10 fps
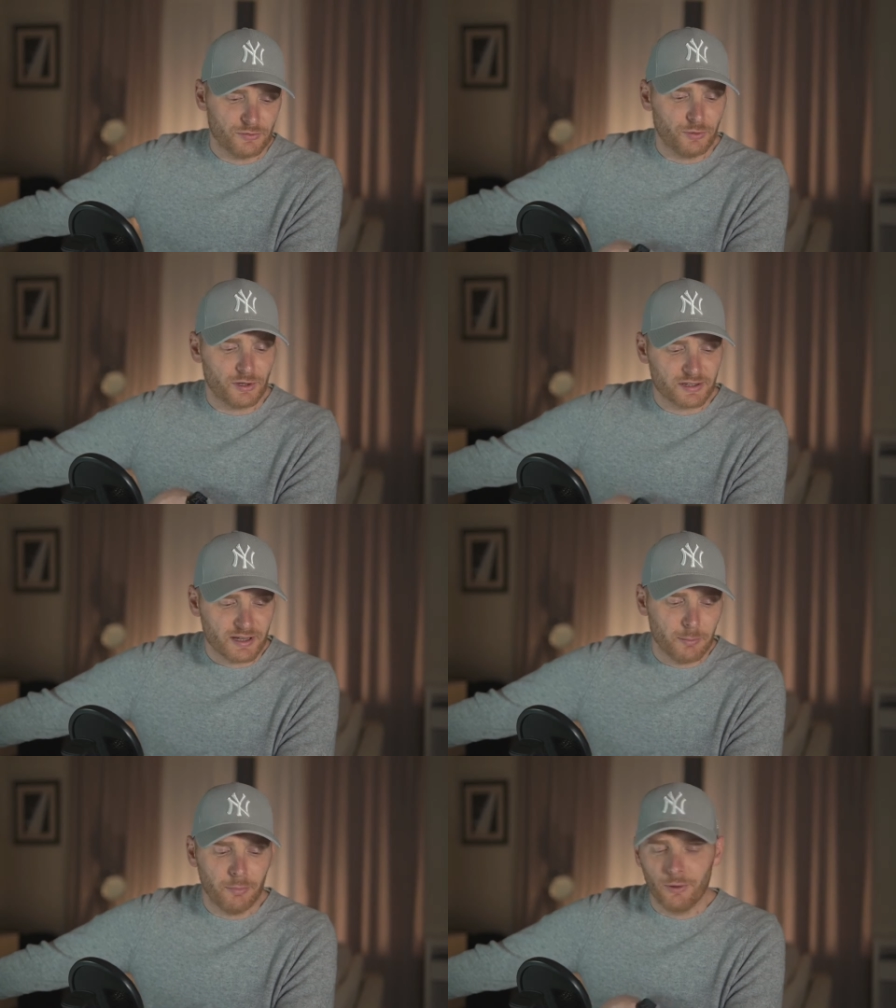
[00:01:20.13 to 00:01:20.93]
For
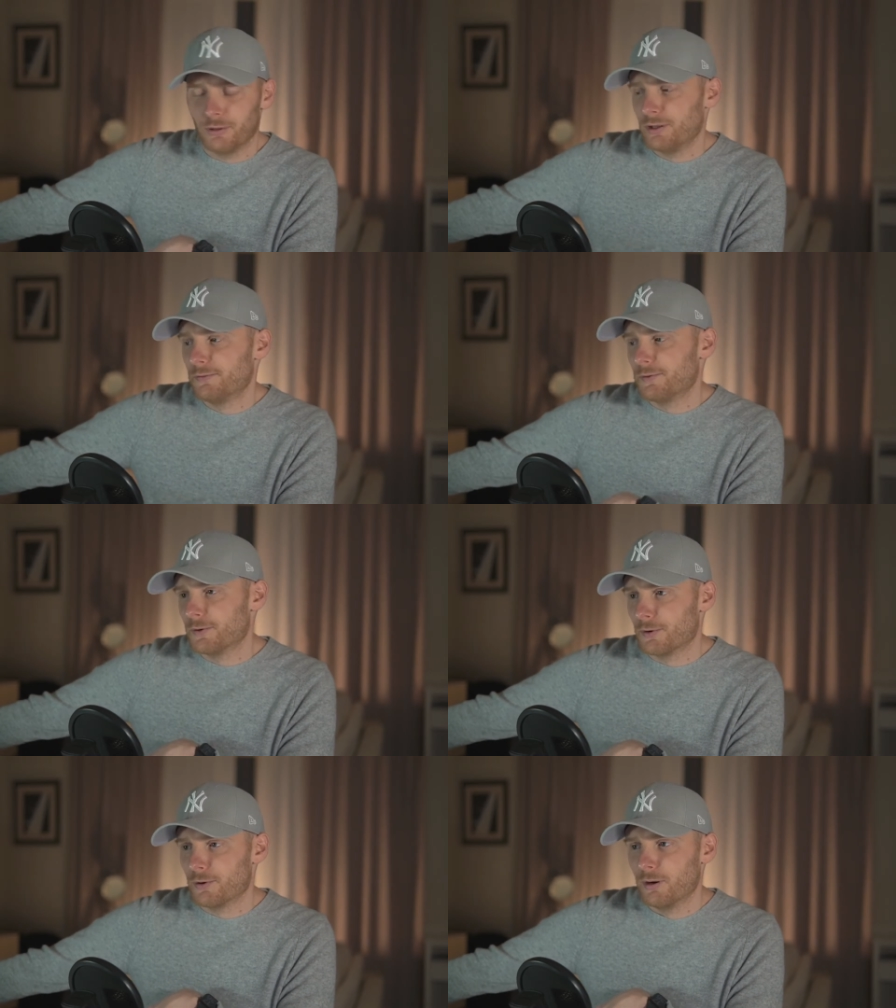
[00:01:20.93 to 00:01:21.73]
example, if
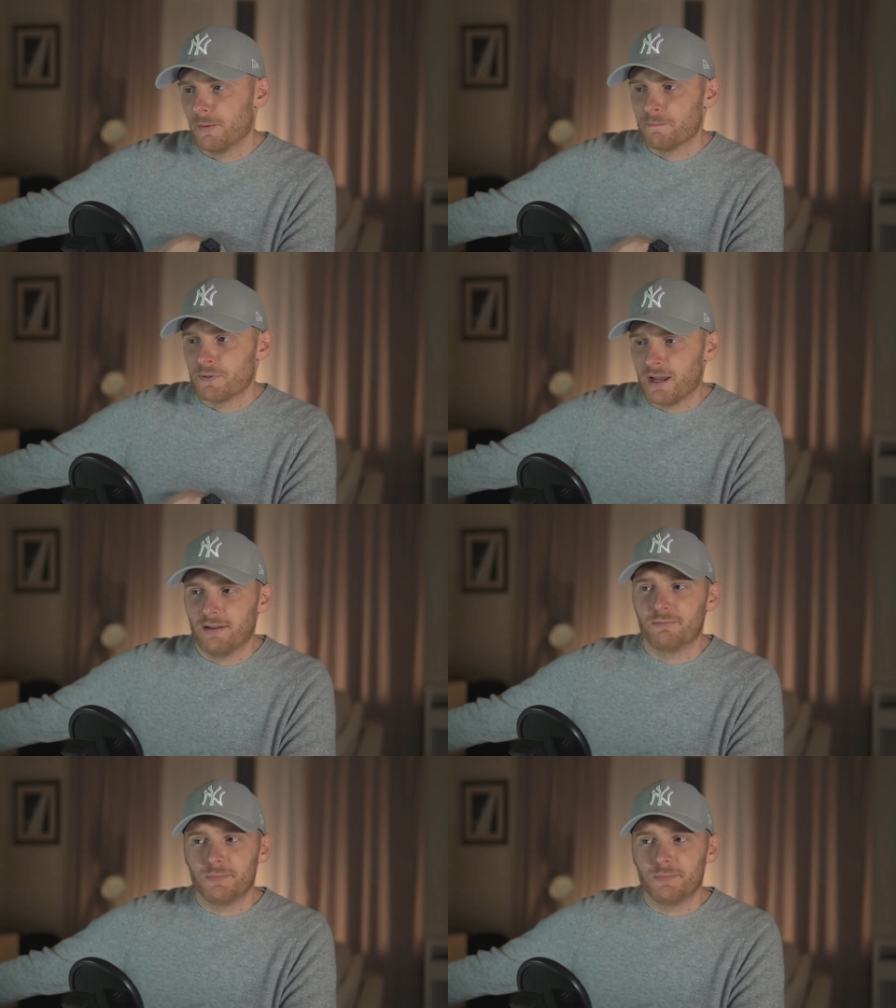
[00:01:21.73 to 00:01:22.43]
you have